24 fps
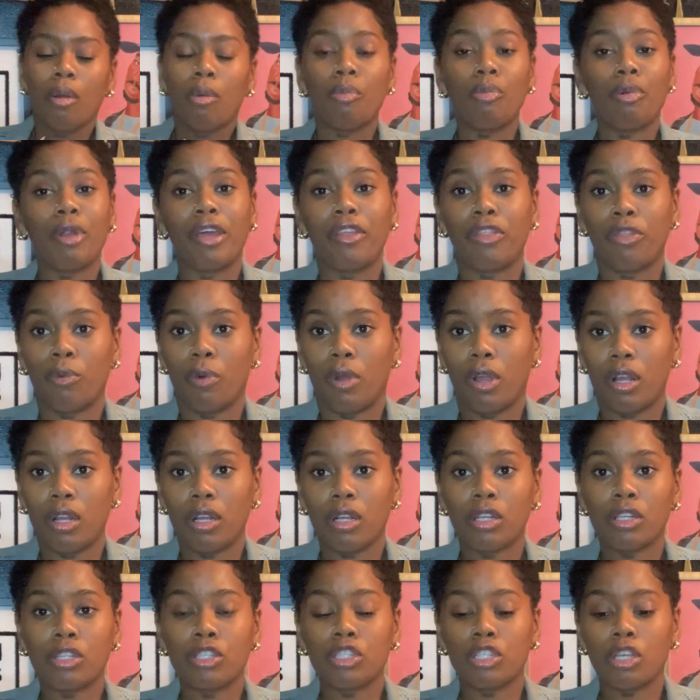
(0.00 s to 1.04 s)
breath
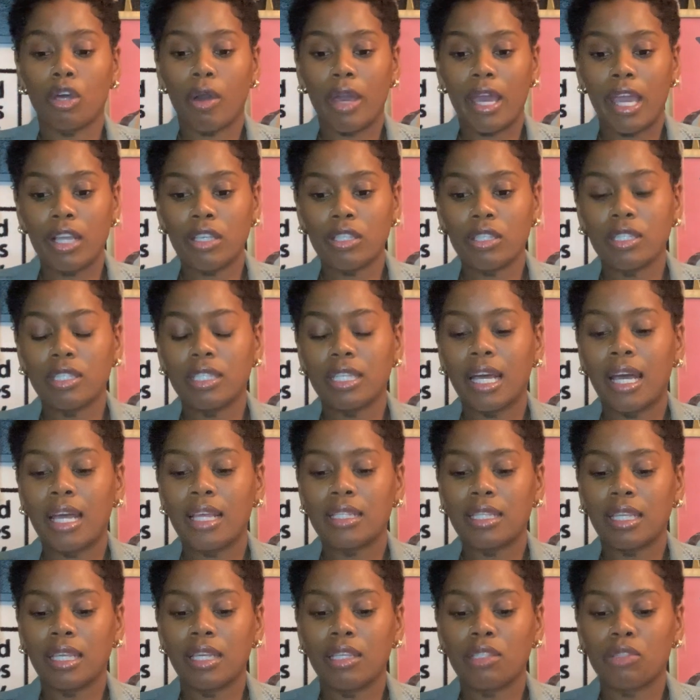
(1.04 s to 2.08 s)
work so
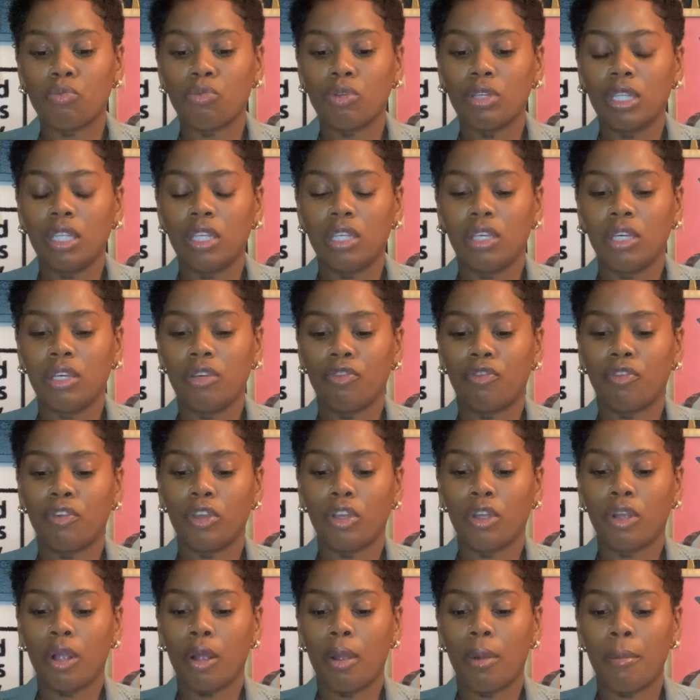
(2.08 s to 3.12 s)
exercising is really good for
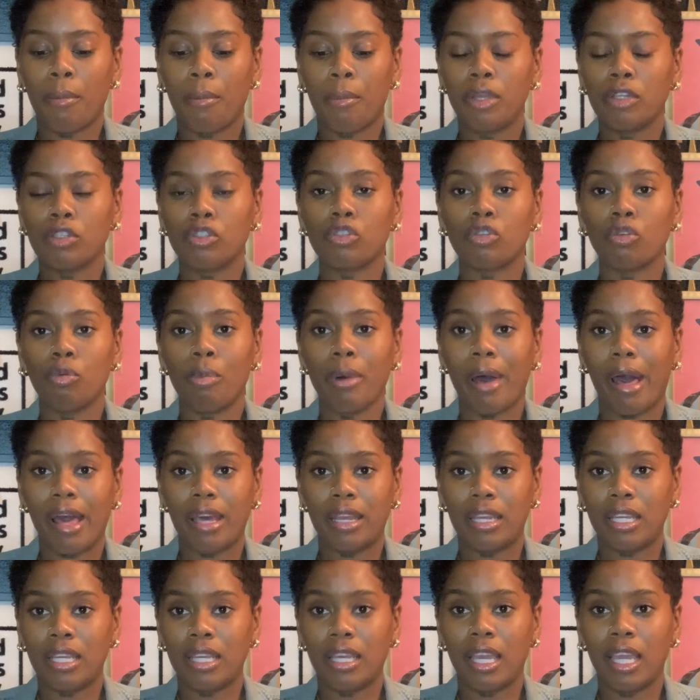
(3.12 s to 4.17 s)
your mental
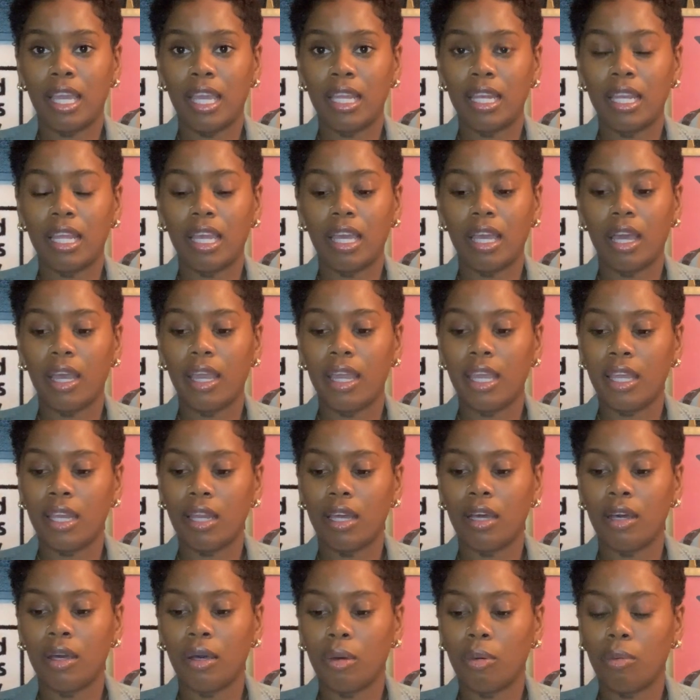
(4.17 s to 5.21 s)
body and and
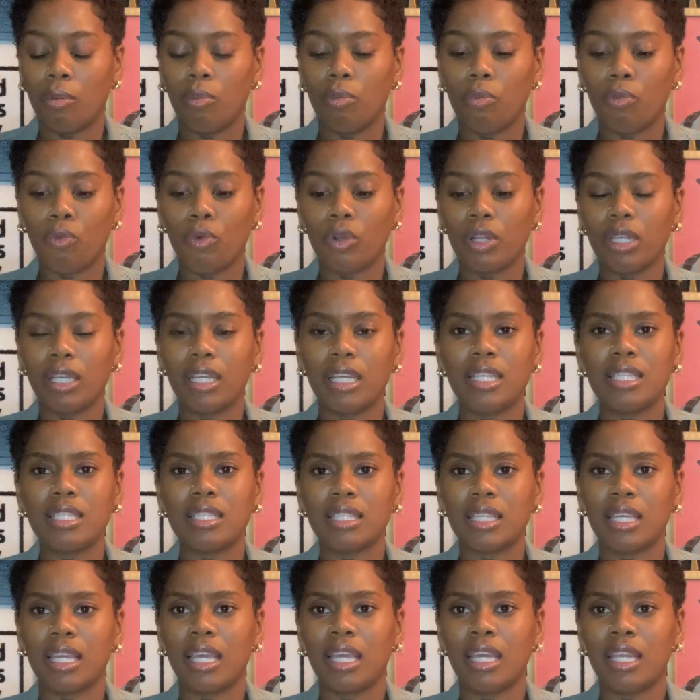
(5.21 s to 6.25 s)
um
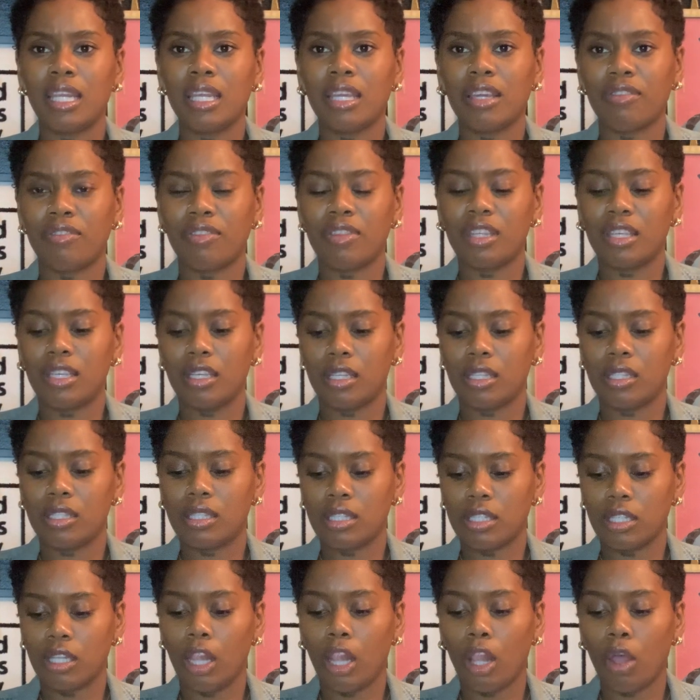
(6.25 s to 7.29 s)
releasing any of
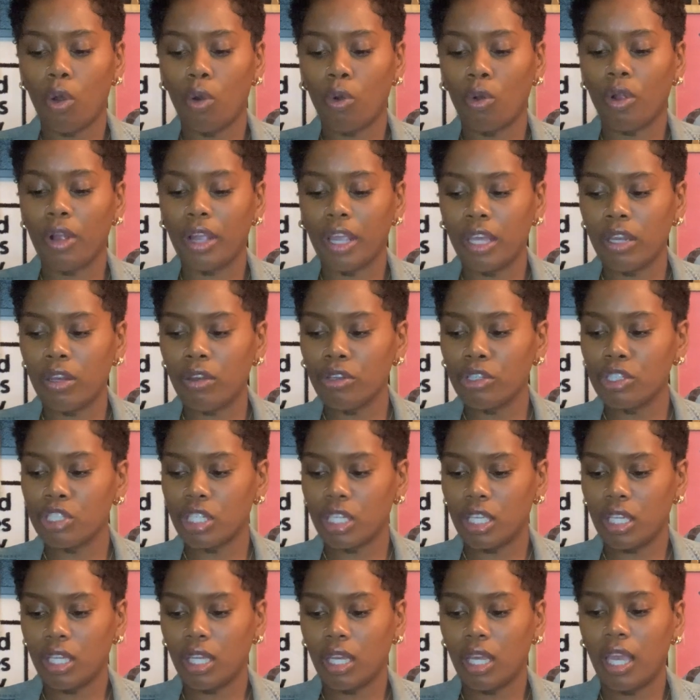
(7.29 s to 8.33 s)
this lower
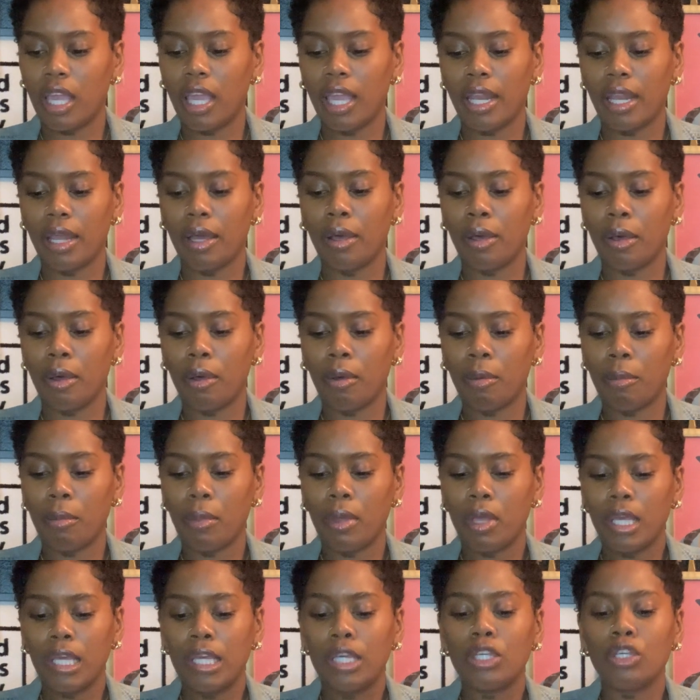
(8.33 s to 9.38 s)
energy and um
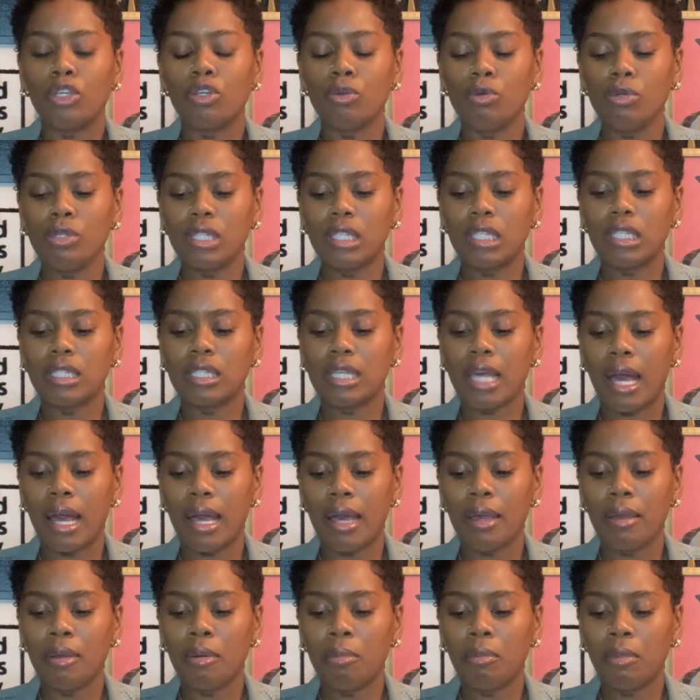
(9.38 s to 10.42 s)
use the
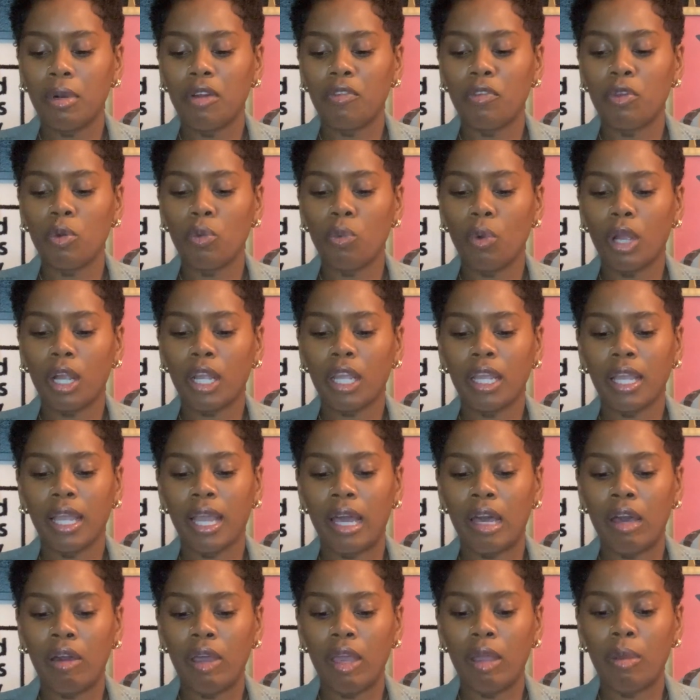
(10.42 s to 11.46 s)
time of you working
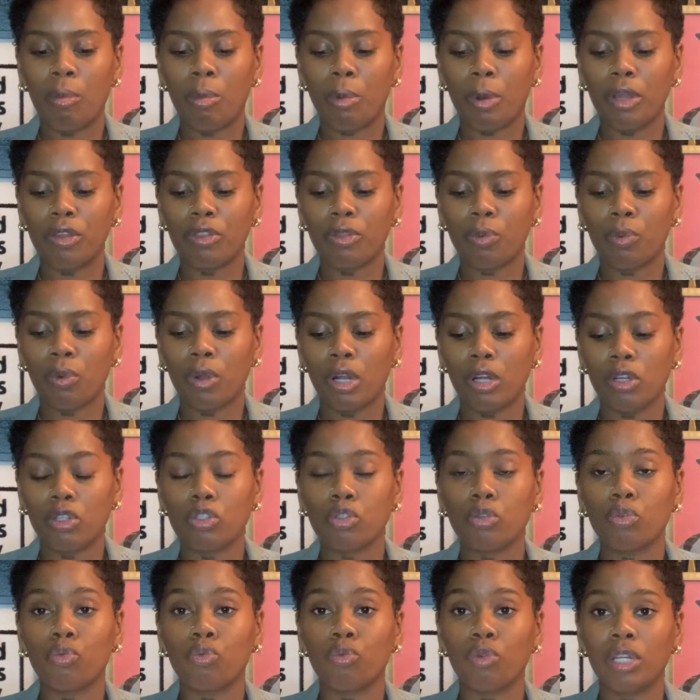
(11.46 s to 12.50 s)
out and breath work
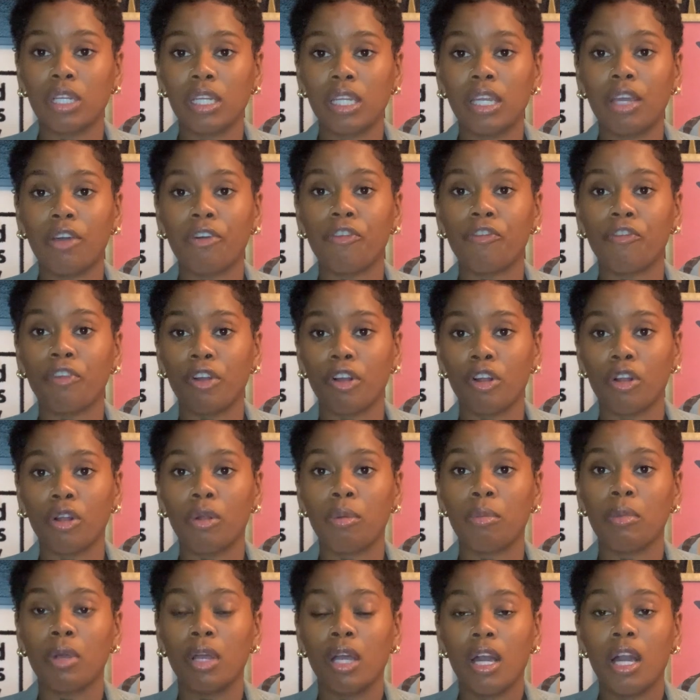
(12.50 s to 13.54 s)
to really
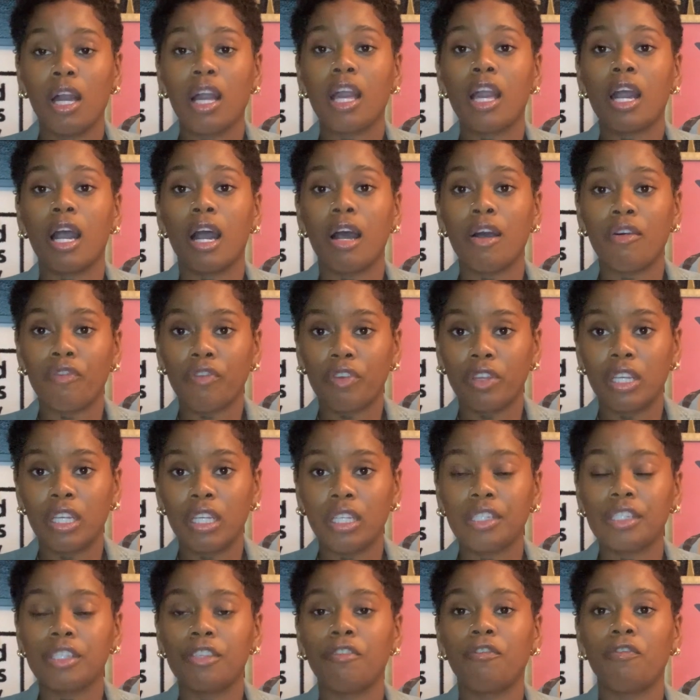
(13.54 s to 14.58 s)
affirm
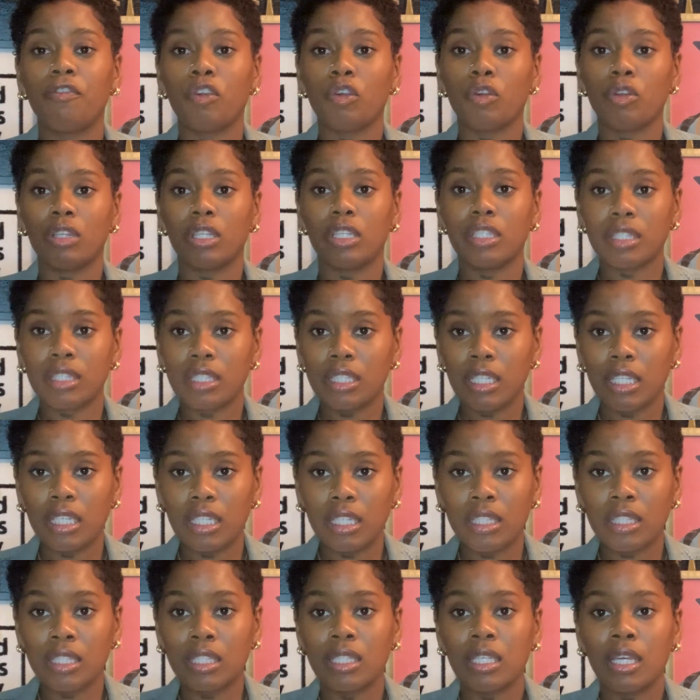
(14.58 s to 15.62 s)
confidence
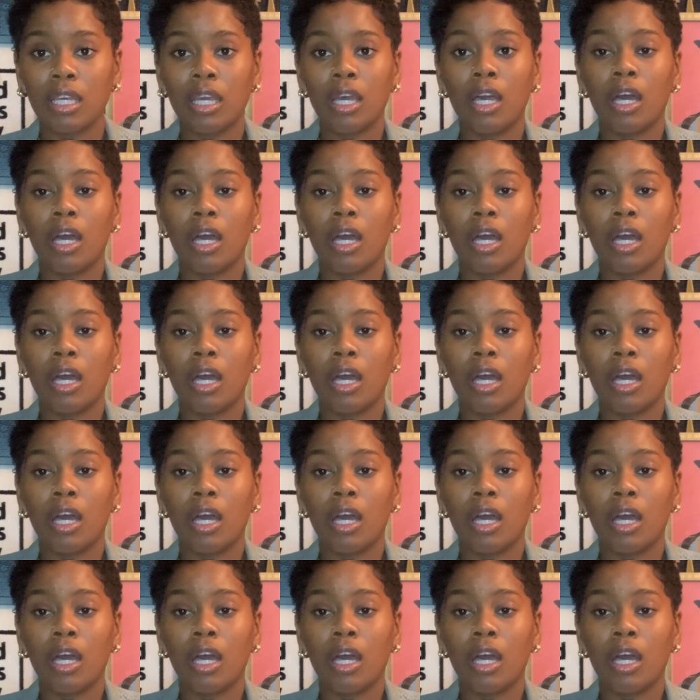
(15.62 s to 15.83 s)
fearlessness